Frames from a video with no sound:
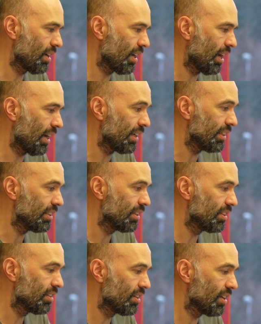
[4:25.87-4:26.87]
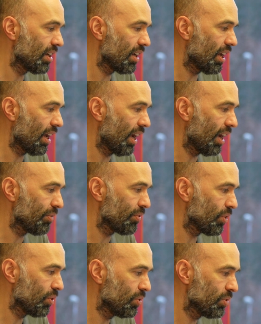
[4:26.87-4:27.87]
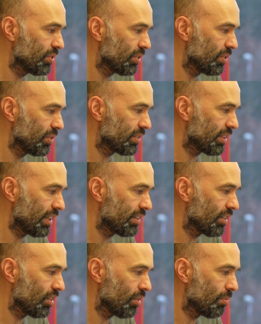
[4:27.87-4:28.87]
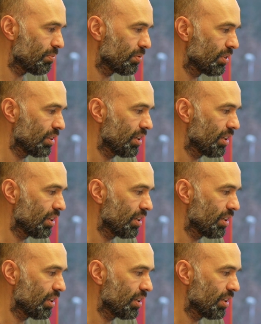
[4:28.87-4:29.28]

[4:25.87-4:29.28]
I have also set up